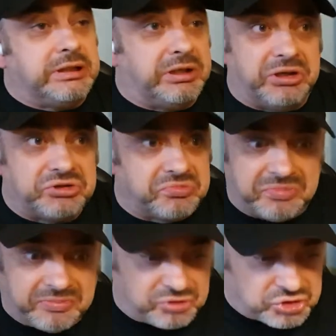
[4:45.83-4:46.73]
Uh, some
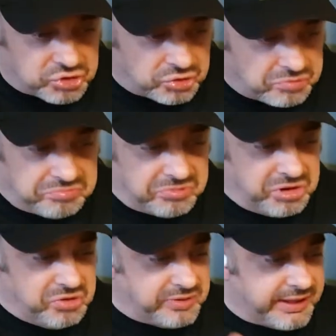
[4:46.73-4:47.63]
people just call them a
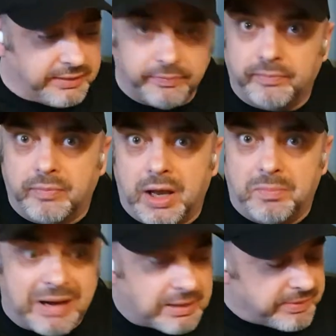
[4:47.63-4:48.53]
U K uh,
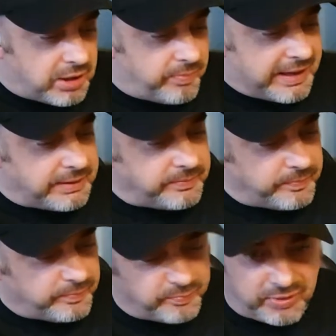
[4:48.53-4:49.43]
black metal band,
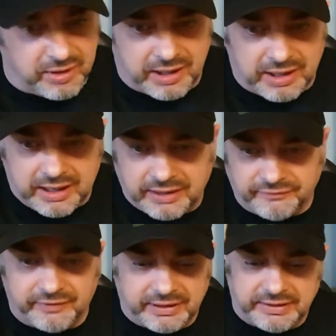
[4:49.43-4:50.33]
but I, I
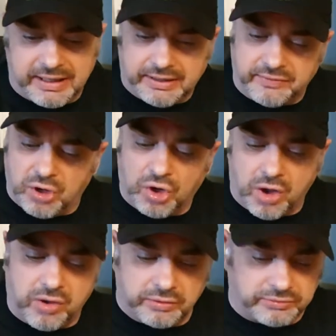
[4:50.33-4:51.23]
find they're a lot